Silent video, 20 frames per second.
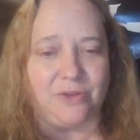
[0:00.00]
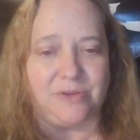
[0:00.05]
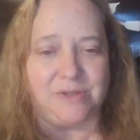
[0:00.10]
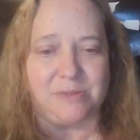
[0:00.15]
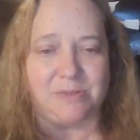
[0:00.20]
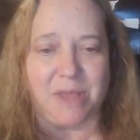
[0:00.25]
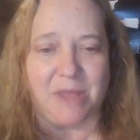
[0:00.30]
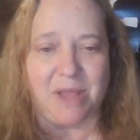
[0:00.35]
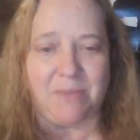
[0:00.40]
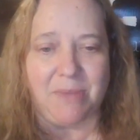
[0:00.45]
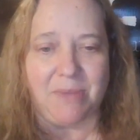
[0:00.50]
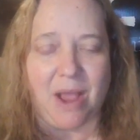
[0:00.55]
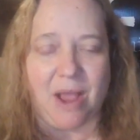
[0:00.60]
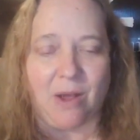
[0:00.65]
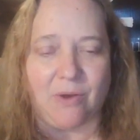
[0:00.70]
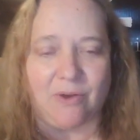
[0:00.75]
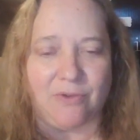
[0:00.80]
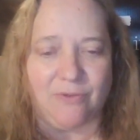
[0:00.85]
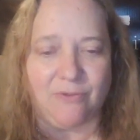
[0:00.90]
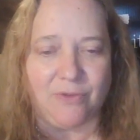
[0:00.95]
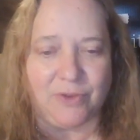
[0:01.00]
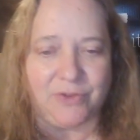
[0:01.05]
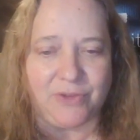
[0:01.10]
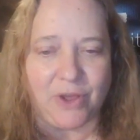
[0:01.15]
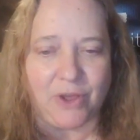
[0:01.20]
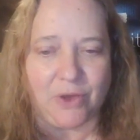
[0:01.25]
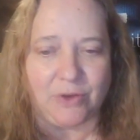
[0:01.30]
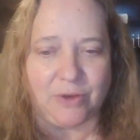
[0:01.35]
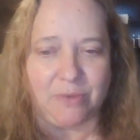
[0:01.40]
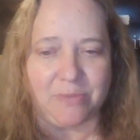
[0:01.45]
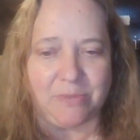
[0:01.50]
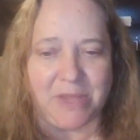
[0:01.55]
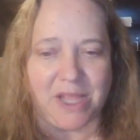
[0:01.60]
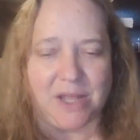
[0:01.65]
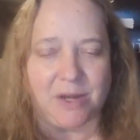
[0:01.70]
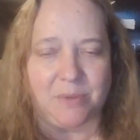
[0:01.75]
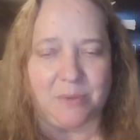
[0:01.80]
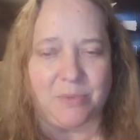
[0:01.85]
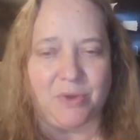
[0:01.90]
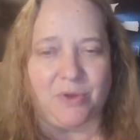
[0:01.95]
who's my powerful totem
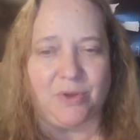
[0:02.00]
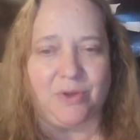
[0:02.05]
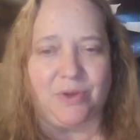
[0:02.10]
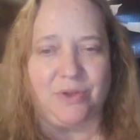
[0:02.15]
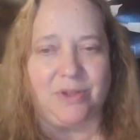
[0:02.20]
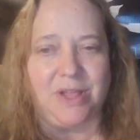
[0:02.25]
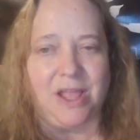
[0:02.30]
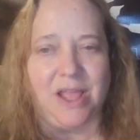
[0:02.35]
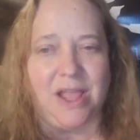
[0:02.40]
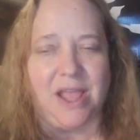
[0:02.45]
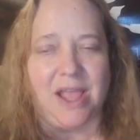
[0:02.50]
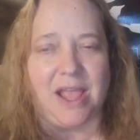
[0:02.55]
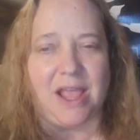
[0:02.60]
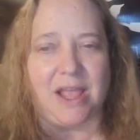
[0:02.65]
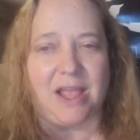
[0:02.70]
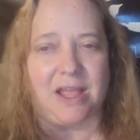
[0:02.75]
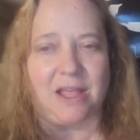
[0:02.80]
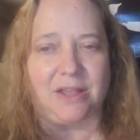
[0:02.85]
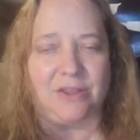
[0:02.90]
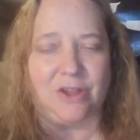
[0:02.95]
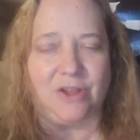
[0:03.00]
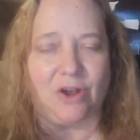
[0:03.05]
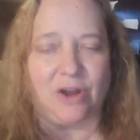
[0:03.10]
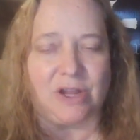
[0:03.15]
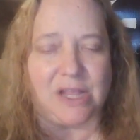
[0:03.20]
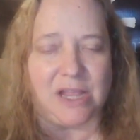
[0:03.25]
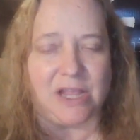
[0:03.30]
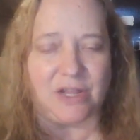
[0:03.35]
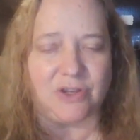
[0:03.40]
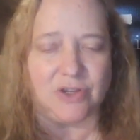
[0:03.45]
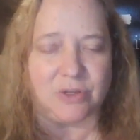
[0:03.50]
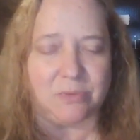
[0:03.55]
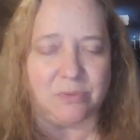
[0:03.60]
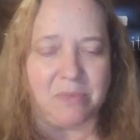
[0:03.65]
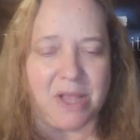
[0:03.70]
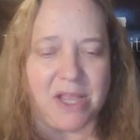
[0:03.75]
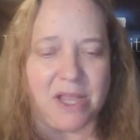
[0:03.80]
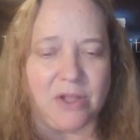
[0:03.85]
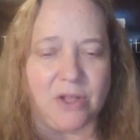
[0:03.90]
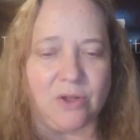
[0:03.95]
animal, and the Archangel
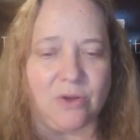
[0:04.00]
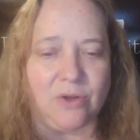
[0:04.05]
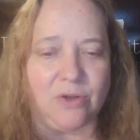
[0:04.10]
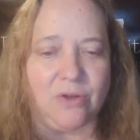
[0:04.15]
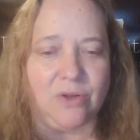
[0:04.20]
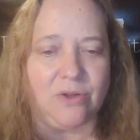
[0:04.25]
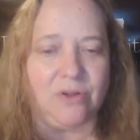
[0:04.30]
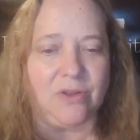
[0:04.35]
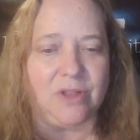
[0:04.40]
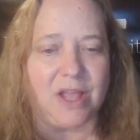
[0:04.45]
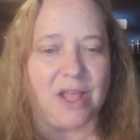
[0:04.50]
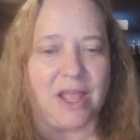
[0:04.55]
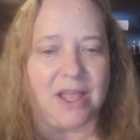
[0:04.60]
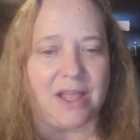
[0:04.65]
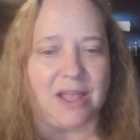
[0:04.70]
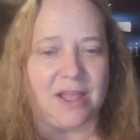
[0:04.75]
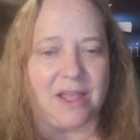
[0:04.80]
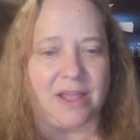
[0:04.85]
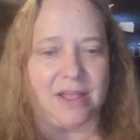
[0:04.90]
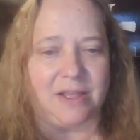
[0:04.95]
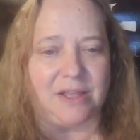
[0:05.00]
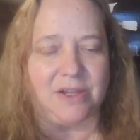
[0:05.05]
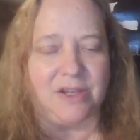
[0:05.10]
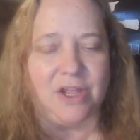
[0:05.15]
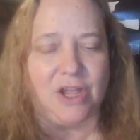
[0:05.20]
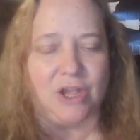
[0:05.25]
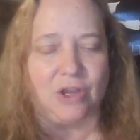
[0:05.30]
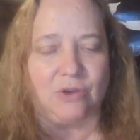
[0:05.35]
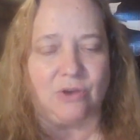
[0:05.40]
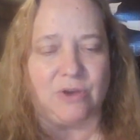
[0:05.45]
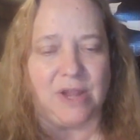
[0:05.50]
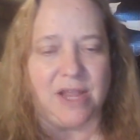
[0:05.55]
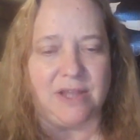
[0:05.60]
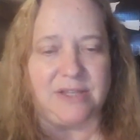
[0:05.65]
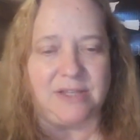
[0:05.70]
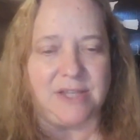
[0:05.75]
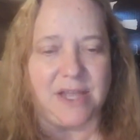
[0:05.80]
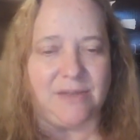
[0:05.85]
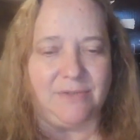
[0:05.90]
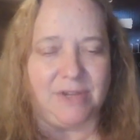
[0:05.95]
Michael, and
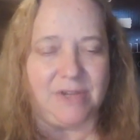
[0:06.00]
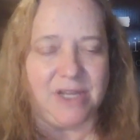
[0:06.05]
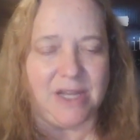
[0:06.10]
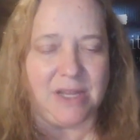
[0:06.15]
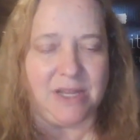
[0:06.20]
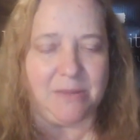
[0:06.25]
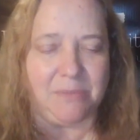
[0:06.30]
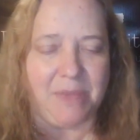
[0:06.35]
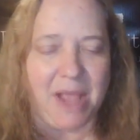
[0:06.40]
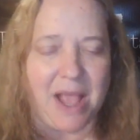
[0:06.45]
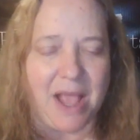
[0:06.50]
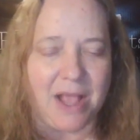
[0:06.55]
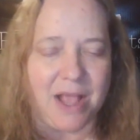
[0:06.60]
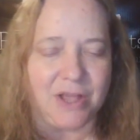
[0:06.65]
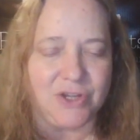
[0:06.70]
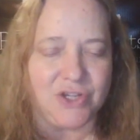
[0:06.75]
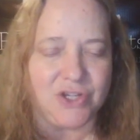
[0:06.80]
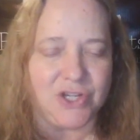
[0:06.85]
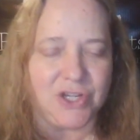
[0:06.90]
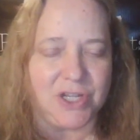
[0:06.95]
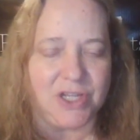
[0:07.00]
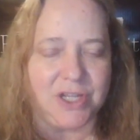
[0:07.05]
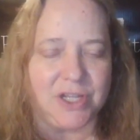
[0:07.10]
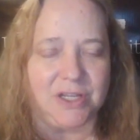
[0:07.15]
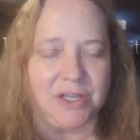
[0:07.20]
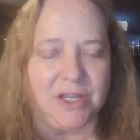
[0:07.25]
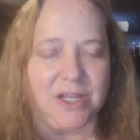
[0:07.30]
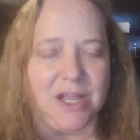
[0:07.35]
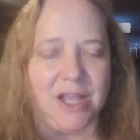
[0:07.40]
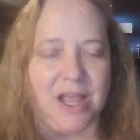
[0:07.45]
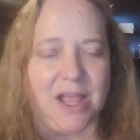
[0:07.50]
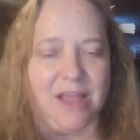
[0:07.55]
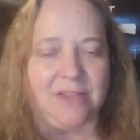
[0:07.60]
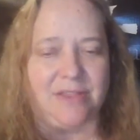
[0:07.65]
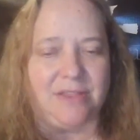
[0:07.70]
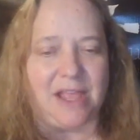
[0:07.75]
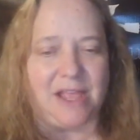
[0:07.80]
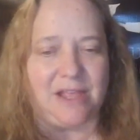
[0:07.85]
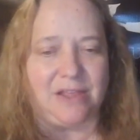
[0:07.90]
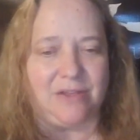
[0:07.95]
creativity and passion.
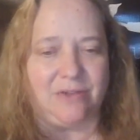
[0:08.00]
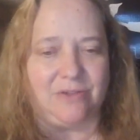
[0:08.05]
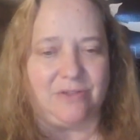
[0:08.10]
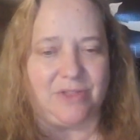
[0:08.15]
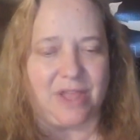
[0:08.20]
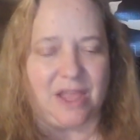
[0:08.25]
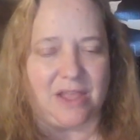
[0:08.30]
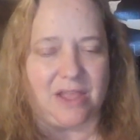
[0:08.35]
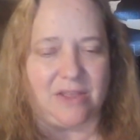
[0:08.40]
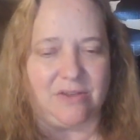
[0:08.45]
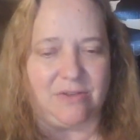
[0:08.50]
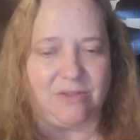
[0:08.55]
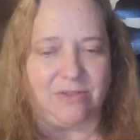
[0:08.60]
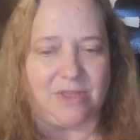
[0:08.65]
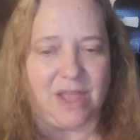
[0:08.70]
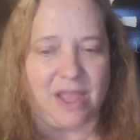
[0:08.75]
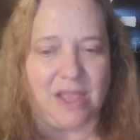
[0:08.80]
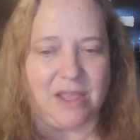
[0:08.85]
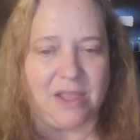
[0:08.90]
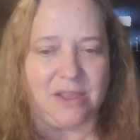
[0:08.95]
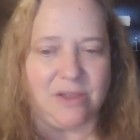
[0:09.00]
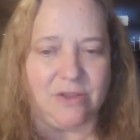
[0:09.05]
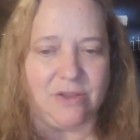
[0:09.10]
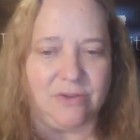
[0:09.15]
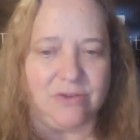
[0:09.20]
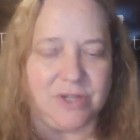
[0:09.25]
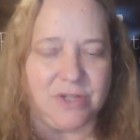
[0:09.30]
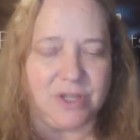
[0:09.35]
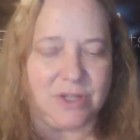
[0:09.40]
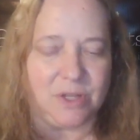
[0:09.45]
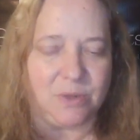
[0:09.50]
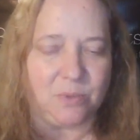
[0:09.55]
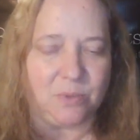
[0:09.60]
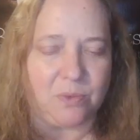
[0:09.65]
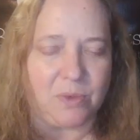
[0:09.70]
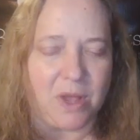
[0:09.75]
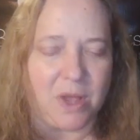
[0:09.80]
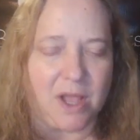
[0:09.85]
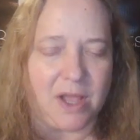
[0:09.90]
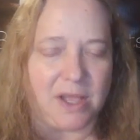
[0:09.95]
Thank you, thank you, thank you. And to the
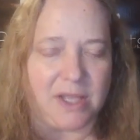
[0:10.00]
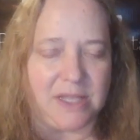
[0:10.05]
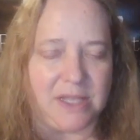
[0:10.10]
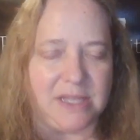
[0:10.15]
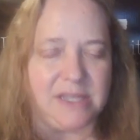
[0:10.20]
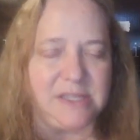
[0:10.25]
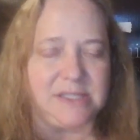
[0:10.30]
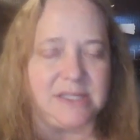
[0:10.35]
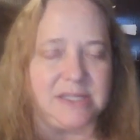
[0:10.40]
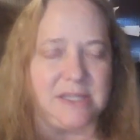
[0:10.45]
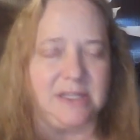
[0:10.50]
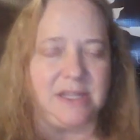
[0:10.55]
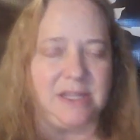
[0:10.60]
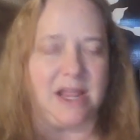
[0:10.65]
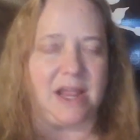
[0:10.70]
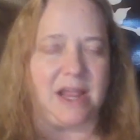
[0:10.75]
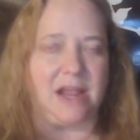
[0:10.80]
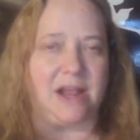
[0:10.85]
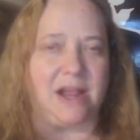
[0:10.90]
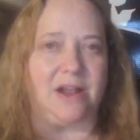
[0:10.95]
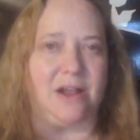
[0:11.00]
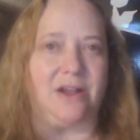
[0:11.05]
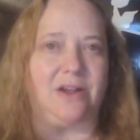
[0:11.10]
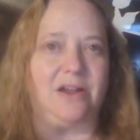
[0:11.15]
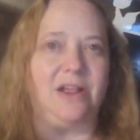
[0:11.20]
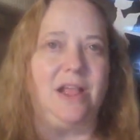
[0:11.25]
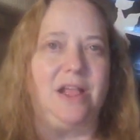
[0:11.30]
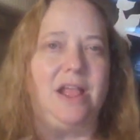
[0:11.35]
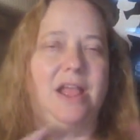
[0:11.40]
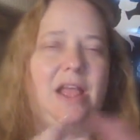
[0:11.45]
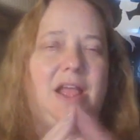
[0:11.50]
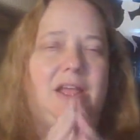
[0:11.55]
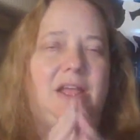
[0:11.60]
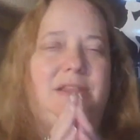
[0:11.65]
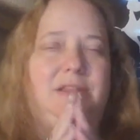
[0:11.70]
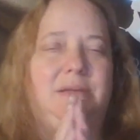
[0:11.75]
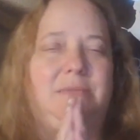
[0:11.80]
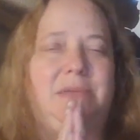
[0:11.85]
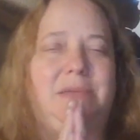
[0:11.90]
uh, east in the air, and